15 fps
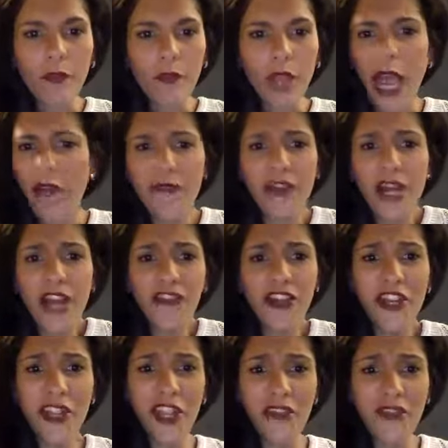I've
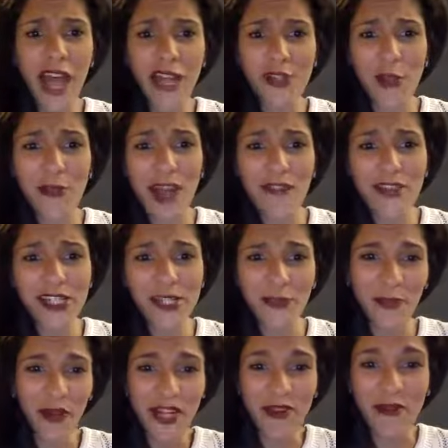never think of that. So I'm never
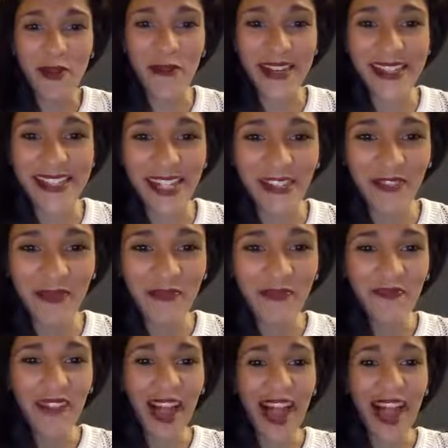disappointed with myself.